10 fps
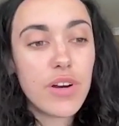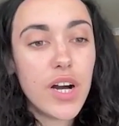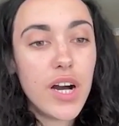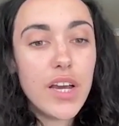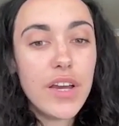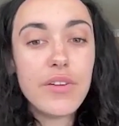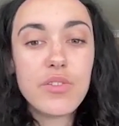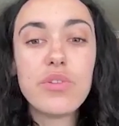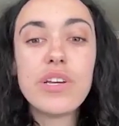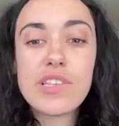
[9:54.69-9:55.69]
I had
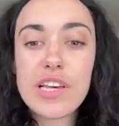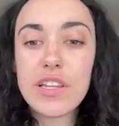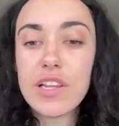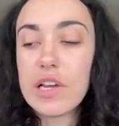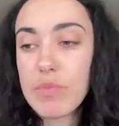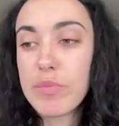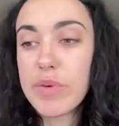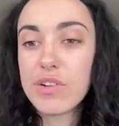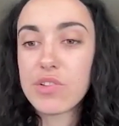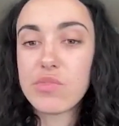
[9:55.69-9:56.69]
always said that like
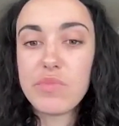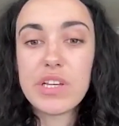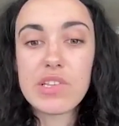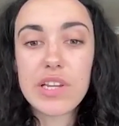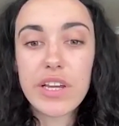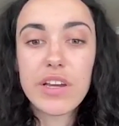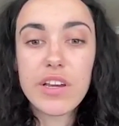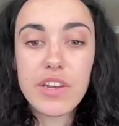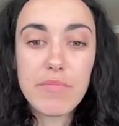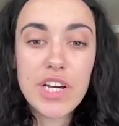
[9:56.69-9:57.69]
Barbados to me is like
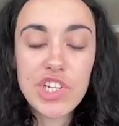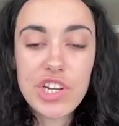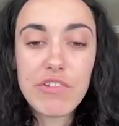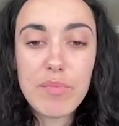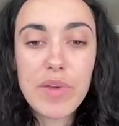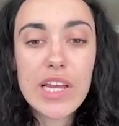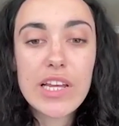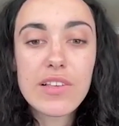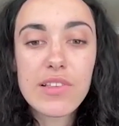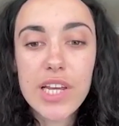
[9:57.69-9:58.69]
an imaginary
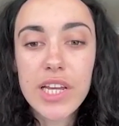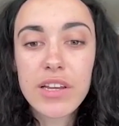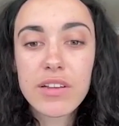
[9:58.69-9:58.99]
place, like